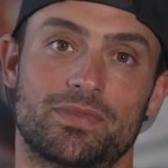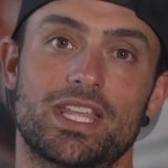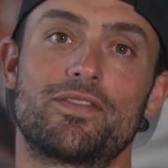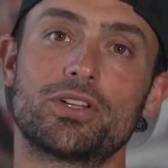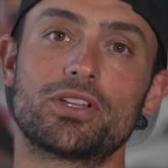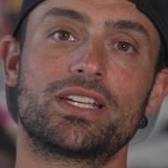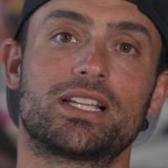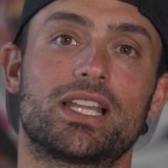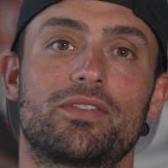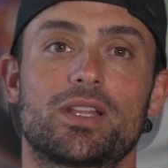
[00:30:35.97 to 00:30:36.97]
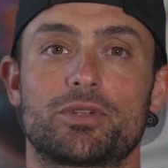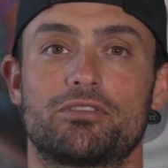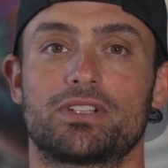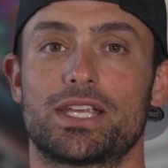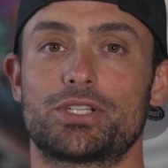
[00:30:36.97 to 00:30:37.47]
If you're looking to level up your
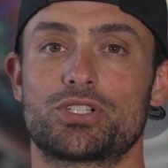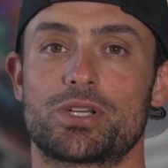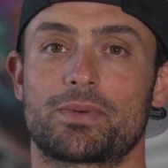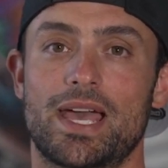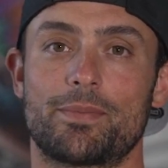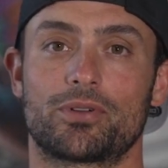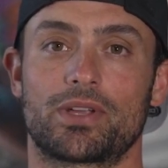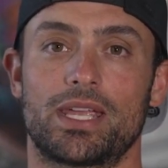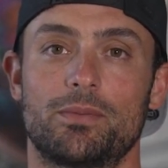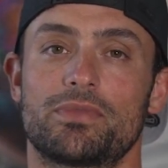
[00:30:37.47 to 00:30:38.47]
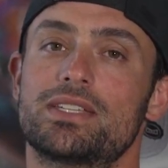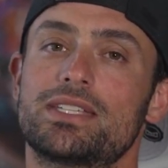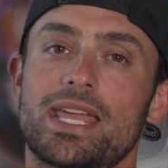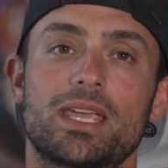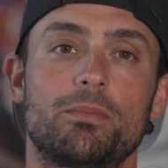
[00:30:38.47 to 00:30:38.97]
relationship capital game, then
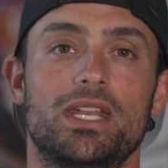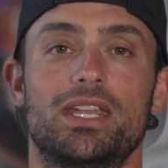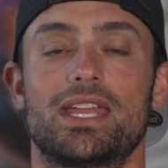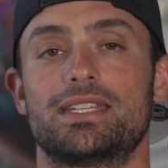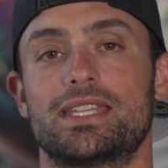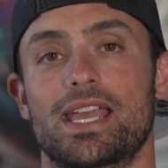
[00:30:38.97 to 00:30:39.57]
take a minute and